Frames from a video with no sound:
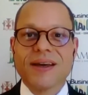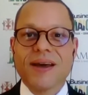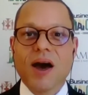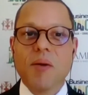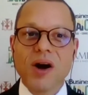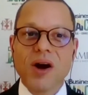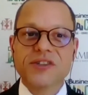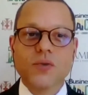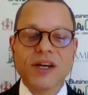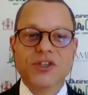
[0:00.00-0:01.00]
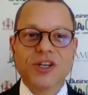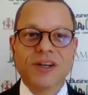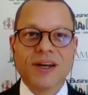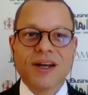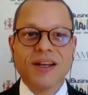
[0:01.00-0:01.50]
amongst which
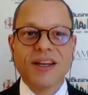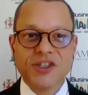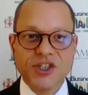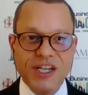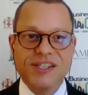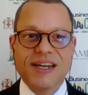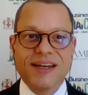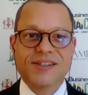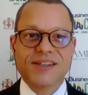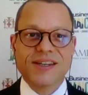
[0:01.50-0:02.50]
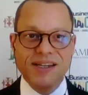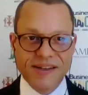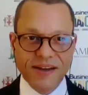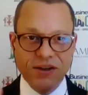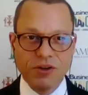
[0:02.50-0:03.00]
logistics is
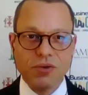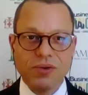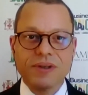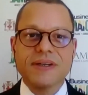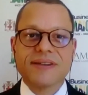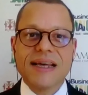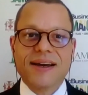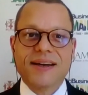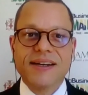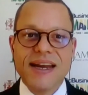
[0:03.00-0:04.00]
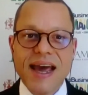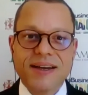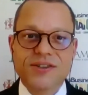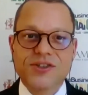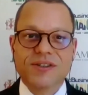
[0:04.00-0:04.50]
the glue that
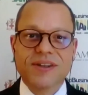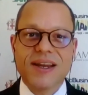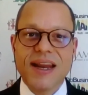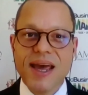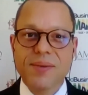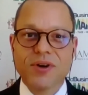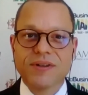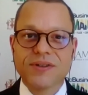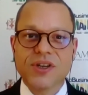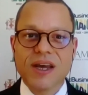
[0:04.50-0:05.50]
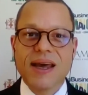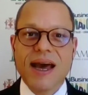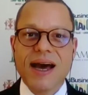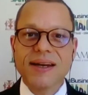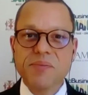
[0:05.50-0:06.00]
connects, enables,
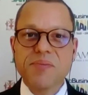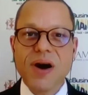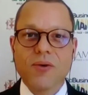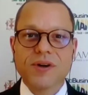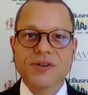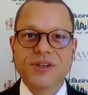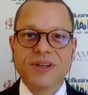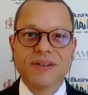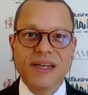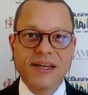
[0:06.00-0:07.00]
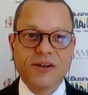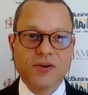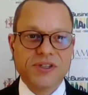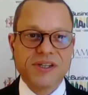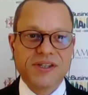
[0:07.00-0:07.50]
and empowers the
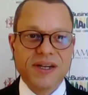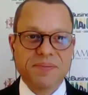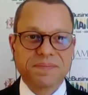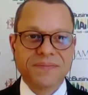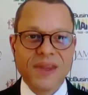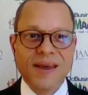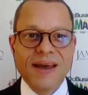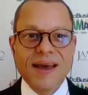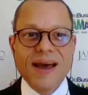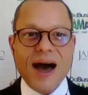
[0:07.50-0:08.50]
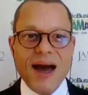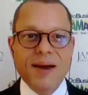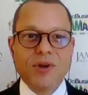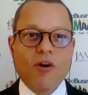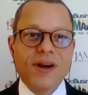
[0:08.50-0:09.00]
ecosystem. I
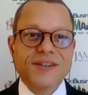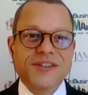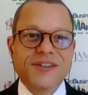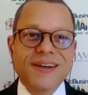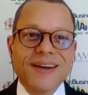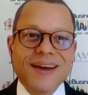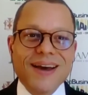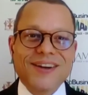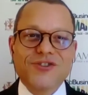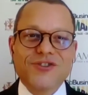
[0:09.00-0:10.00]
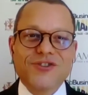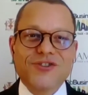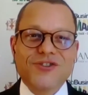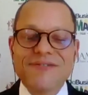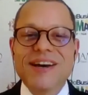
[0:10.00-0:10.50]
am Lawrence, a trade
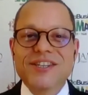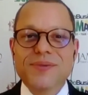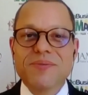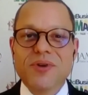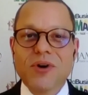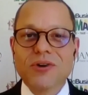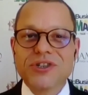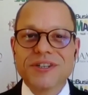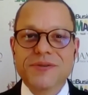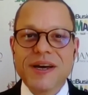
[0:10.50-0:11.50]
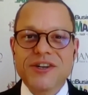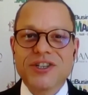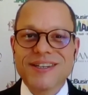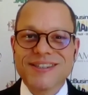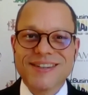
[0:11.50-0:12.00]
and investment promotional
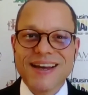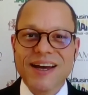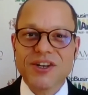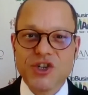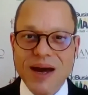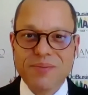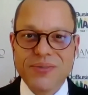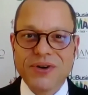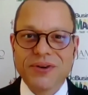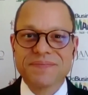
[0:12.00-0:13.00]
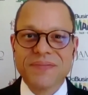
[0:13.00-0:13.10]
specialist at JAMPRO,